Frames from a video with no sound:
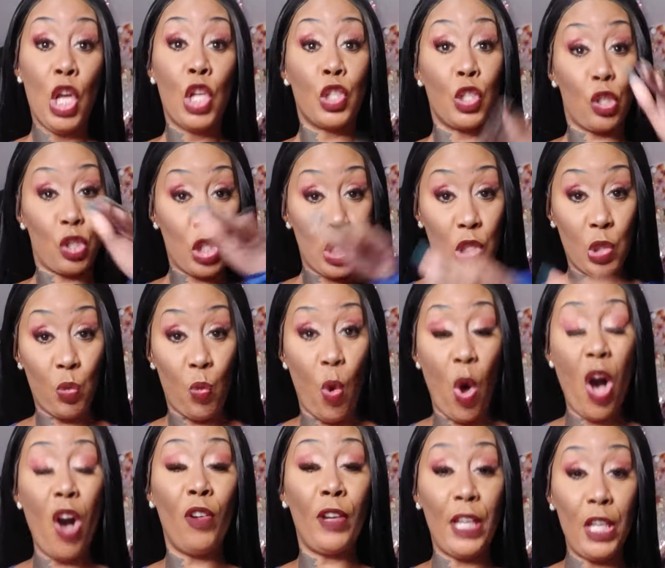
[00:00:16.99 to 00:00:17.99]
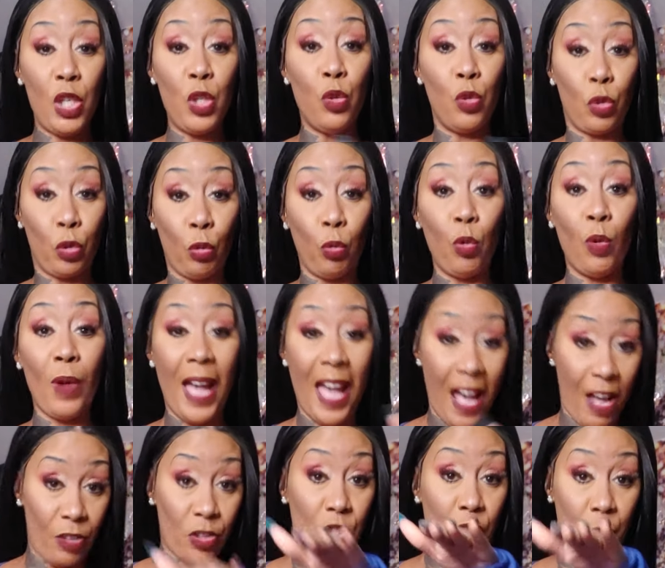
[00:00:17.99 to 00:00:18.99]
So she's walking you through
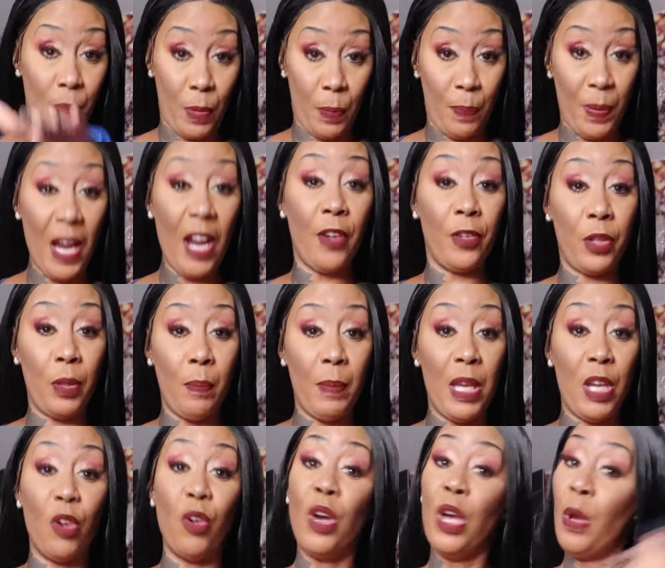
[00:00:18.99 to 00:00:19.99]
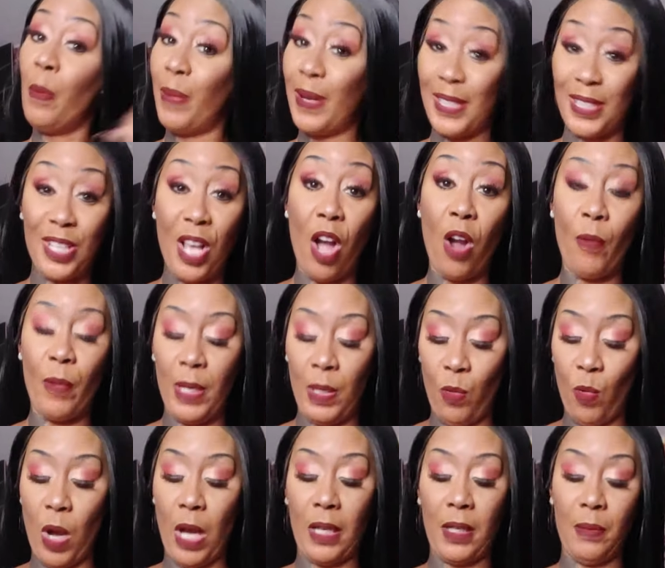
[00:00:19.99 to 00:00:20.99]
how to prepare the meal, but it's already
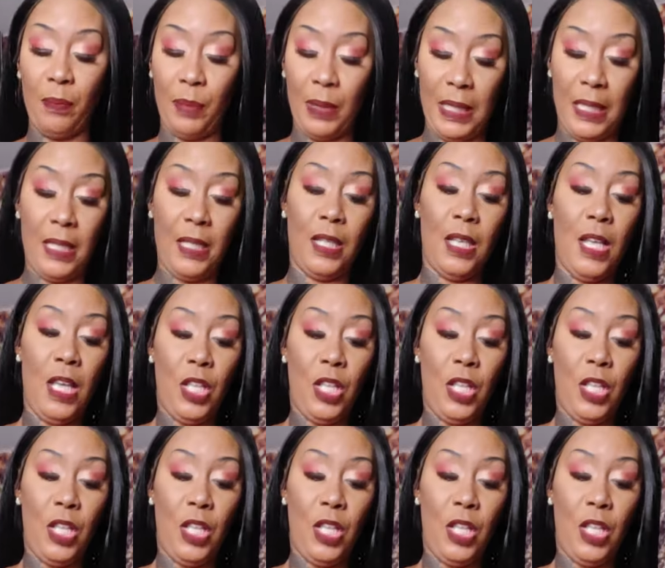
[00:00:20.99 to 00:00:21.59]
one complete.